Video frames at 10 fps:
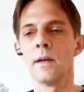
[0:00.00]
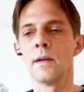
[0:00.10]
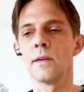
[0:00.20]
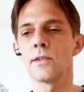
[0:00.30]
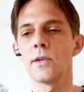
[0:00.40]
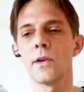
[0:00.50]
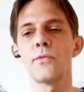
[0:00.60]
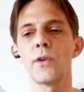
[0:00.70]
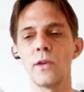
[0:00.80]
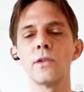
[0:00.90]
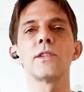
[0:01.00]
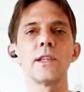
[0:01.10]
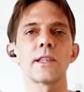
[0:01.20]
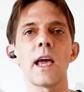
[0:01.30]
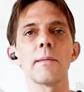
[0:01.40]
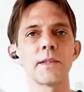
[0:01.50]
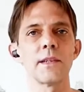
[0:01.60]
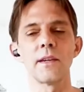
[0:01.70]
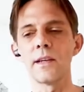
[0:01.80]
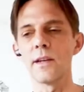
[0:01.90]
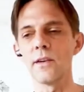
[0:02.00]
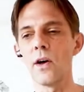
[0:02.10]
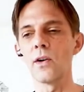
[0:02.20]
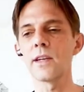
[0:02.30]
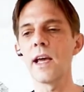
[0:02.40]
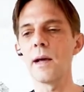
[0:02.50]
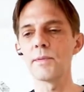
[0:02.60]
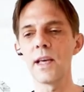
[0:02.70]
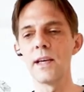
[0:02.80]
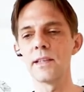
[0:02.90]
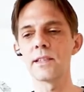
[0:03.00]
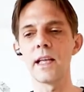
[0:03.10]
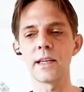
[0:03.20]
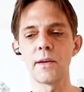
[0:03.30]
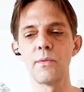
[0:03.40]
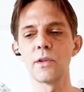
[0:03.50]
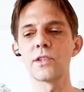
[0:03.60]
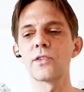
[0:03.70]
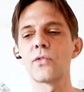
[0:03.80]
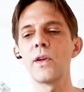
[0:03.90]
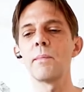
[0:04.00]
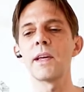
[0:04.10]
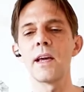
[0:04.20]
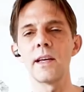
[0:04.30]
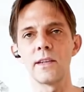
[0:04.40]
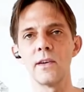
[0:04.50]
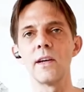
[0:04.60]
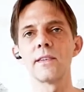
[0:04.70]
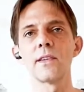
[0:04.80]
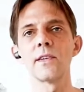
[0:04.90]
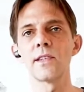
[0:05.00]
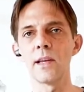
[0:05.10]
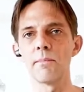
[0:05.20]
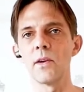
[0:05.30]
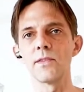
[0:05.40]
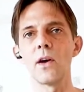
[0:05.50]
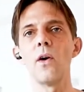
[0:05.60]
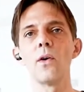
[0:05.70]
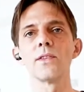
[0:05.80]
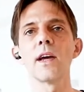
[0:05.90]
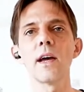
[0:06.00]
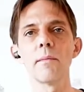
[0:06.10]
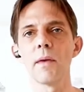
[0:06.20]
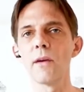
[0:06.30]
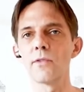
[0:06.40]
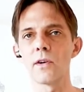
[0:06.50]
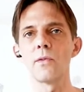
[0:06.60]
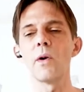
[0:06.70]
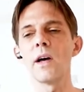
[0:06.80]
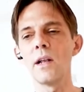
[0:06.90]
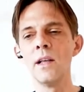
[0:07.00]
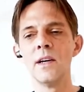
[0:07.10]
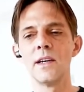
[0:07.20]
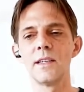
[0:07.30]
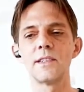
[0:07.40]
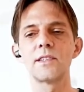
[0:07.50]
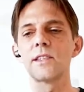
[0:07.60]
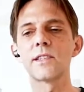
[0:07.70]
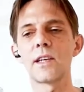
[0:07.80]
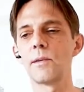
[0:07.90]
So if you use these caps in all caps, it's like we're screaming at you at the same the whole time. After a while, it's just going to be